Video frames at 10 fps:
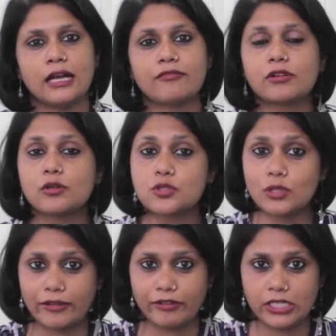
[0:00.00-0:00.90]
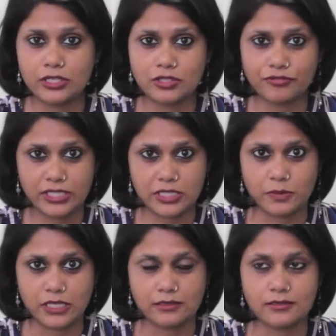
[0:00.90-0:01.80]
Have close to 11 years of
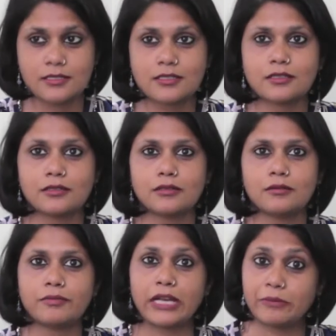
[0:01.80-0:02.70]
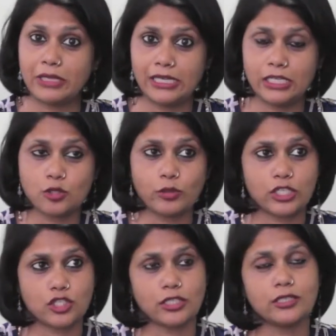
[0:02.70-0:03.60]
experience, primarily into
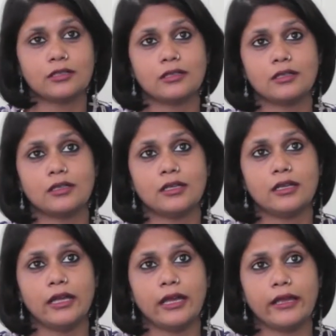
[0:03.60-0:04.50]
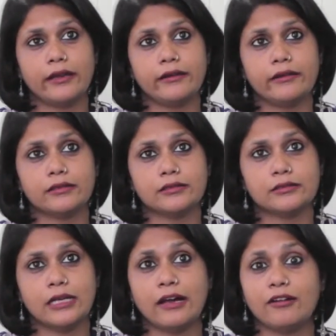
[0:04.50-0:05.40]
HR, and
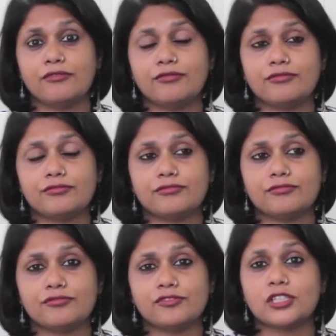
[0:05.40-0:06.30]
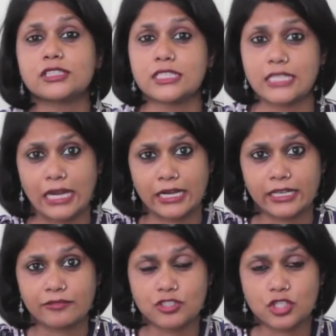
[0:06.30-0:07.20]
have worked in talent
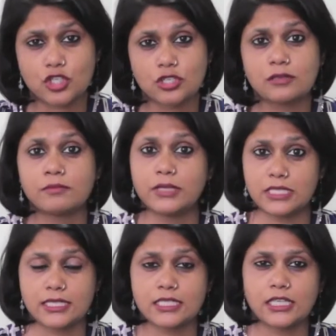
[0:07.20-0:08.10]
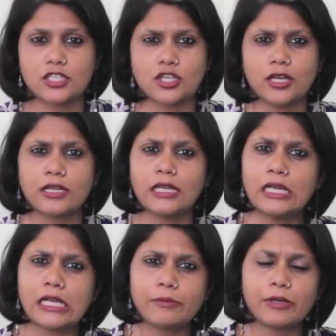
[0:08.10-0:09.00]
acquisition, business HR, and
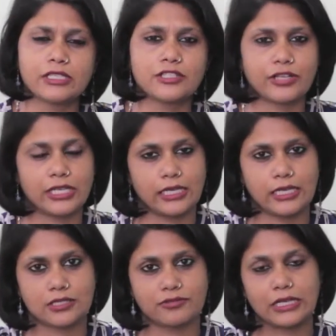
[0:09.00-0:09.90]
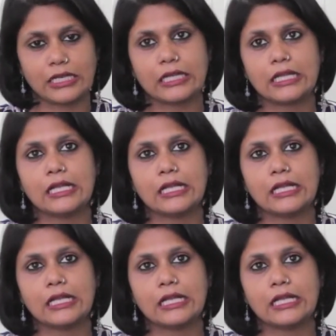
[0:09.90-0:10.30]
a little bit in training as well.